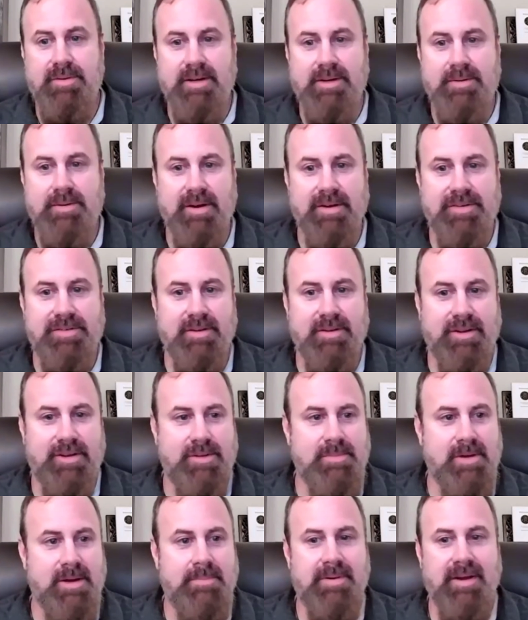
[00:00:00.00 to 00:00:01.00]
a question. I'll do
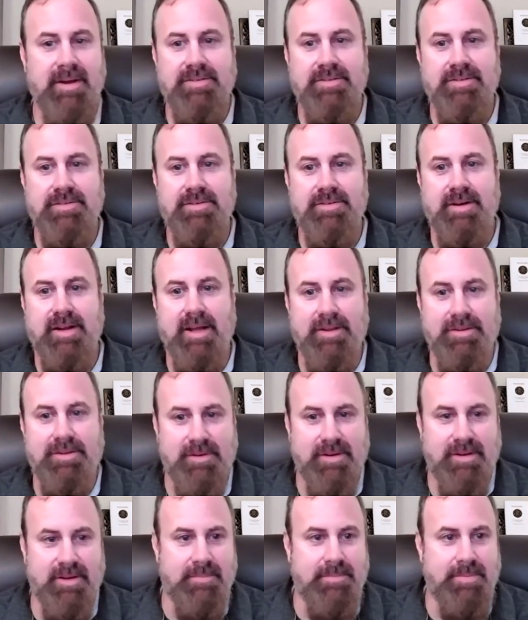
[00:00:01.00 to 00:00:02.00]
my best to start
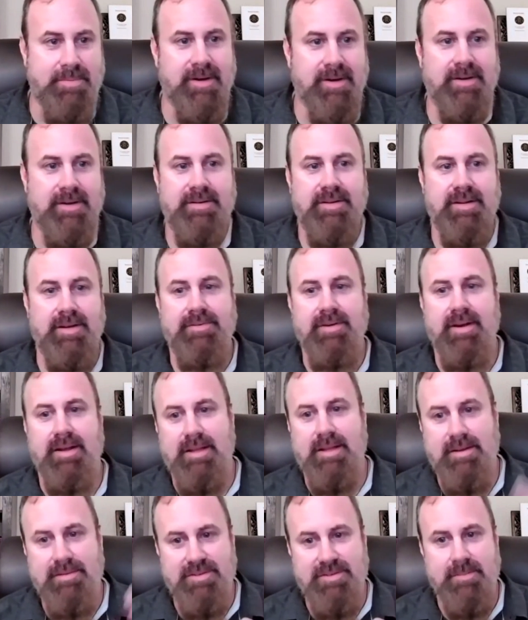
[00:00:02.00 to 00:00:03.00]
answering it in part, and if I
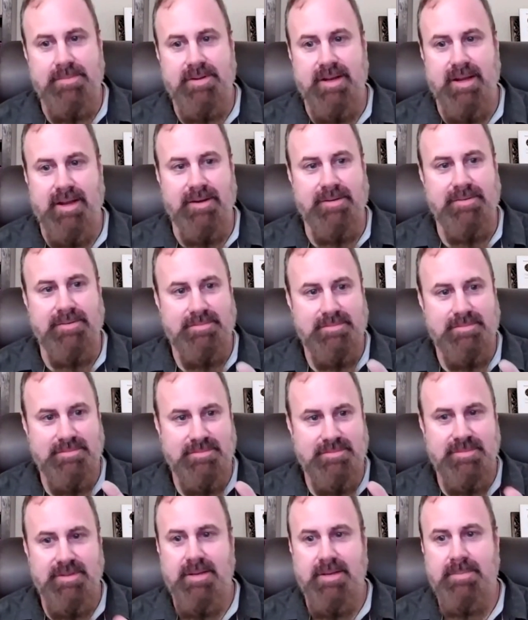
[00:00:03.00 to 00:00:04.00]
leave something out,
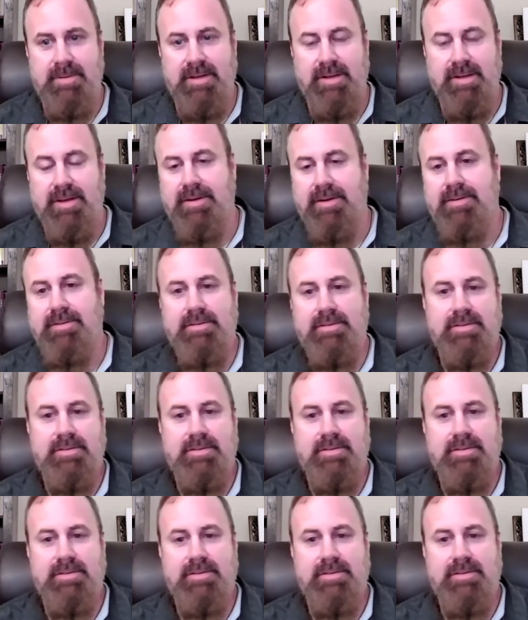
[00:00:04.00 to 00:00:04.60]
let me know.